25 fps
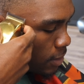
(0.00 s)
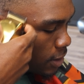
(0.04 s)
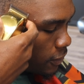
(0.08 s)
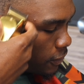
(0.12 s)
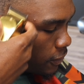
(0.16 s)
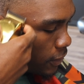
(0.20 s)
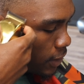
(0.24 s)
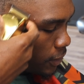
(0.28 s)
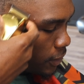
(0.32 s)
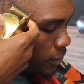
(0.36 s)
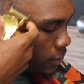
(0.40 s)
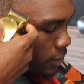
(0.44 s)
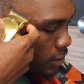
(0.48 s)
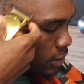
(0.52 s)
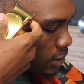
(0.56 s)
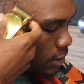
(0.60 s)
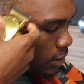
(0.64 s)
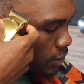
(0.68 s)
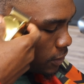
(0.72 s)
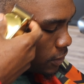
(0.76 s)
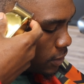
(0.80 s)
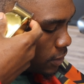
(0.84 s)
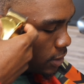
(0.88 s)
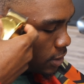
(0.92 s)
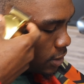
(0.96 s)
favorite
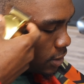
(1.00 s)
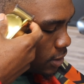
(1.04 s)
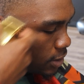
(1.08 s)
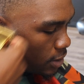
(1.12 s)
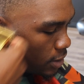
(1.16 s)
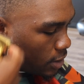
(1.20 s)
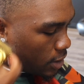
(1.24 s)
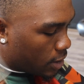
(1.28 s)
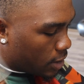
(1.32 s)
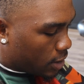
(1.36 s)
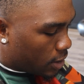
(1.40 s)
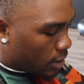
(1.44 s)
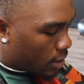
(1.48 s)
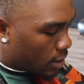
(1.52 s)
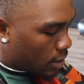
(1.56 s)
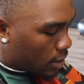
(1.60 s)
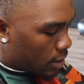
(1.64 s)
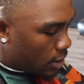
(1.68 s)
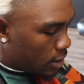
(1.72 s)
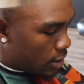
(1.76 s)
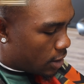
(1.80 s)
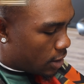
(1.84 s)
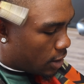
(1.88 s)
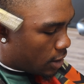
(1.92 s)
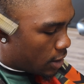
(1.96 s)
receiver is
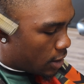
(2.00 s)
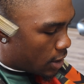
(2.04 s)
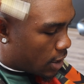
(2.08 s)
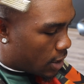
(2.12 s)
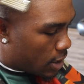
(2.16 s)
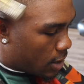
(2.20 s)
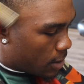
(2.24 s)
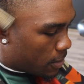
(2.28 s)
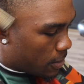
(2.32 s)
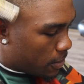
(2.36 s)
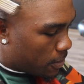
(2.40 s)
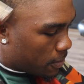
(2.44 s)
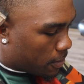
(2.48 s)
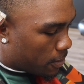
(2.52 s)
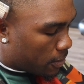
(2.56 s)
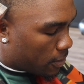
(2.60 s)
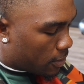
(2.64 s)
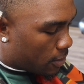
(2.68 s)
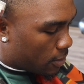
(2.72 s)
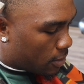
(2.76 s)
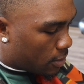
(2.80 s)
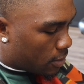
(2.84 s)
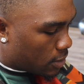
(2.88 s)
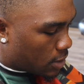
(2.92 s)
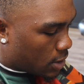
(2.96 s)
D-Hop,
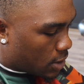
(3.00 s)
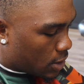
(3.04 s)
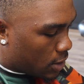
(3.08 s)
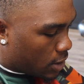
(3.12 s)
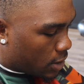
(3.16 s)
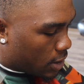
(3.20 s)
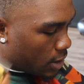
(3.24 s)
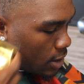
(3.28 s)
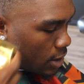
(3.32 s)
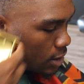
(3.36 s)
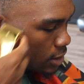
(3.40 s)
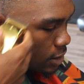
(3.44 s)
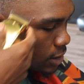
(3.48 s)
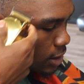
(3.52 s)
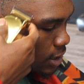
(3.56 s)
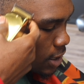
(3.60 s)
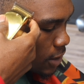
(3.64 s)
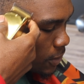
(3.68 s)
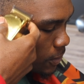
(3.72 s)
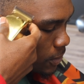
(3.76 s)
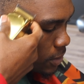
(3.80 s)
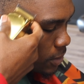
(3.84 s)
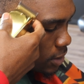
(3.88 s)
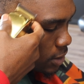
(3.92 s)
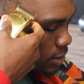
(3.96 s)
so DeAndre
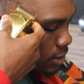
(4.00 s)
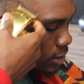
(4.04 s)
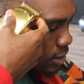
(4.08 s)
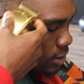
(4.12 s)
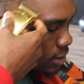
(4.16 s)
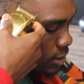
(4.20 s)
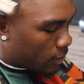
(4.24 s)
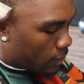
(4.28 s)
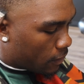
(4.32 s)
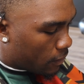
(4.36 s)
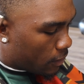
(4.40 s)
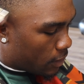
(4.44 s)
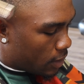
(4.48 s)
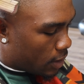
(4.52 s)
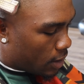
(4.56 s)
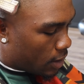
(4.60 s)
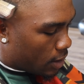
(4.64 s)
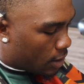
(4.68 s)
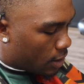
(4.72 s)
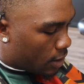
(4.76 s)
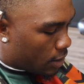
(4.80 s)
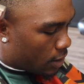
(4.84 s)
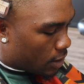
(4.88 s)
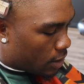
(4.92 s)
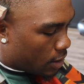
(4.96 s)
Hopkins,
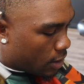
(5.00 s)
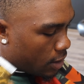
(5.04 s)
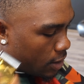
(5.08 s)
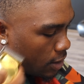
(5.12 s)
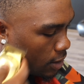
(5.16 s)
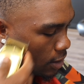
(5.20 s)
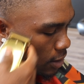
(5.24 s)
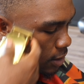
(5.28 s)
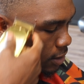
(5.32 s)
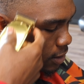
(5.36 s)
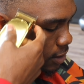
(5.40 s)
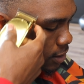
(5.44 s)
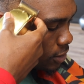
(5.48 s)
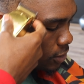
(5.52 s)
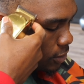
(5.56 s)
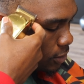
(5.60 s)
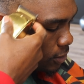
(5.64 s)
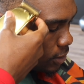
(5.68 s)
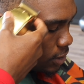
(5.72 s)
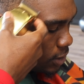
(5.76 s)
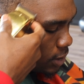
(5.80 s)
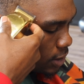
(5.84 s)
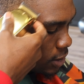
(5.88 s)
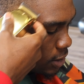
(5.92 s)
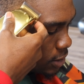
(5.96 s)
and then
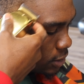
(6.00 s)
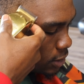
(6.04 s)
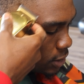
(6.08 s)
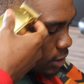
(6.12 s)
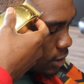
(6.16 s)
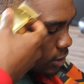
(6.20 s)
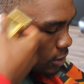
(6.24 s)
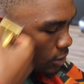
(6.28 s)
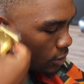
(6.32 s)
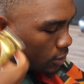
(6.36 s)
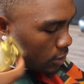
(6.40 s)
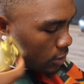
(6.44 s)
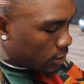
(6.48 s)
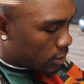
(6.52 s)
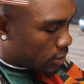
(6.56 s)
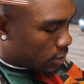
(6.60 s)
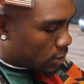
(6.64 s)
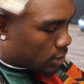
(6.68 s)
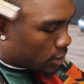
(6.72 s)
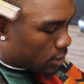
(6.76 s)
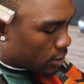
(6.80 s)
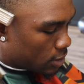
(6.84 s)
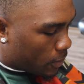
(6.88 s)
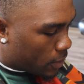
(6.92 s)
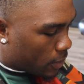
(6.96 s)
Julio
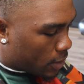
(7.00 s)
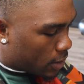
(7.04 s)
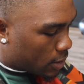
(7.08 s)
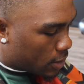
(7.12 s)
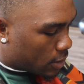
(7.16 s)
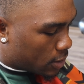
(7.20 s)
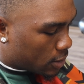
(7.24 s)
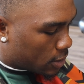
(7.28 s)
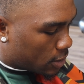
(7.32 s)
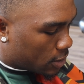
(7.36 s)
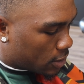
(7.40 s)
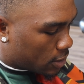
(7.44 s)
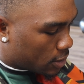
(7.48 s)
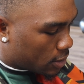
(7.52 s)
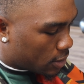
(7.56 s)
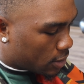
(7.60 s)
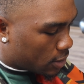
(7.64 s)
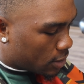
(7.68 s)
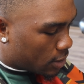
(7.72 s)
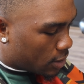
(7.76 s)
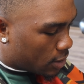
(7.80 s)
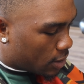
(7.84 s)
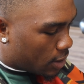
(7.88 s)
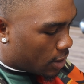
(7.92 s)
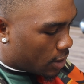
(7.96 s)
Jones. Who else?
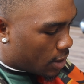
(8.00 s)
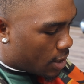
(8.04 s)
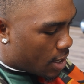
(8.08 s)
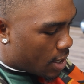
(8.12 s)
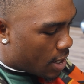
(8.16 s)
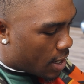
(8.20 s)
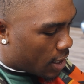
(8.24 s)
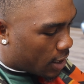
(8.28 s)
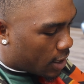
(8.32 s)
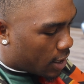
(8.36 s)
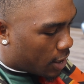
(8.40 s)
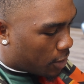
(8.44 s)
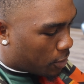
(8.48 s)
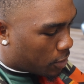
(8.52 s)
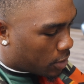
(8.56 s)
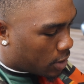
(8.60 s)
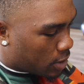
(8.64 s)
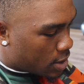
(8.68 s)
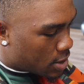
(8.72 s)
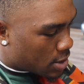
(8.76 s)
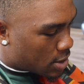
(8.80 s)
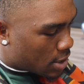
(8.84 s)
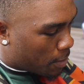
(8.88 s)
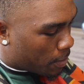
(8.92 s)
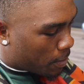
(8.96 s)
I can't
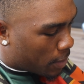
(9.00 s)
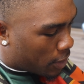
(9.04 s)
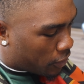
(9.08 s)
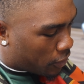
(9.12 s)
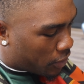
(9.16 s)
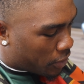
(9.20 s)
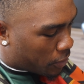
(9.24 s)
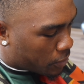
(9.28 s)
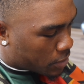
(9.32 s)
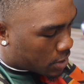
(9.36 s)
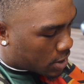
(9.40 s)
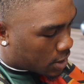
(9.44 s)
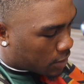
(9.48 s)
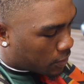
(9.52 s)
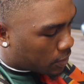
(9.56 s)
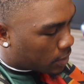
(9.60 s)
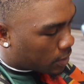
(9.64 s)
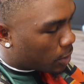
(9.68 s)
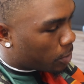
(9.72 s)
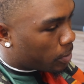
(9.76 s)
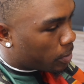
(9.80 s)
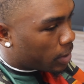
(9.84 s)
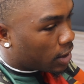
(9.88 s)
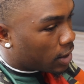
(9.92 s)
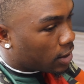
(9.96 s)
really say my favorite receiver.
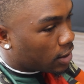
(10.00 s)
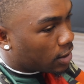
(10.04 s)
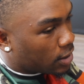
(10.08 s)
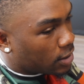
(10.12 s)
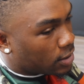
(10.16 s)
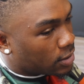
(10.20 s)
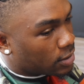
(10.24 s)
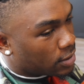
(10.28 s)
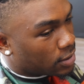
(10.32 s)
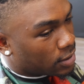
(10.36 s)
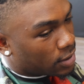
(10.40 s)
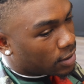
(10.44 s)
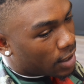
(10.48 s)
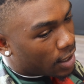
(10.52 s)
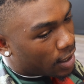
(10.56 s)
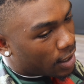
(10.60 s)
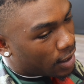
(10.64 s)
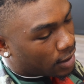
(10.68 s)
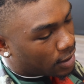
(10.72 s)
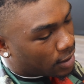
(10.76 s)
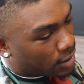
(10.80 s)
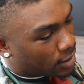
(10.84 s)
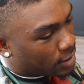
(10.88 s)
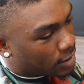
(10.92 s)
Nobody like